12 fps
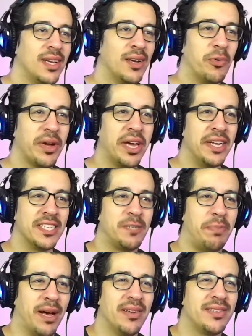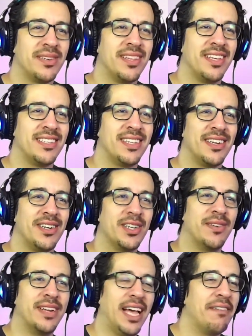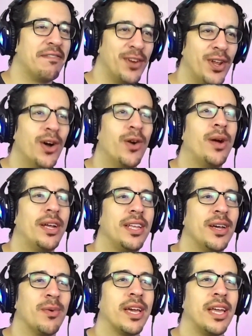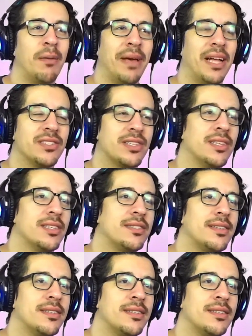What kind of spells are these that they're doing? I have no idea what kind of magic this is.